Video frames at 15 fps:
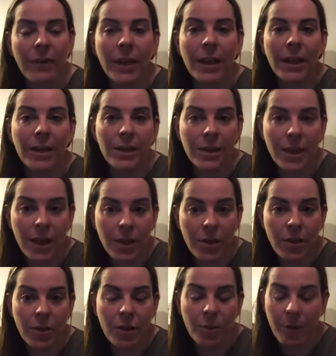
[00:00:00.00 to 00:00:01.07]
and
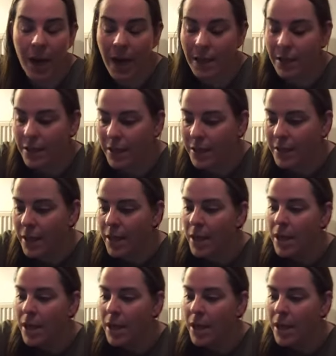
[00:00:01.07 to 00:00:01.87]
continue your practices.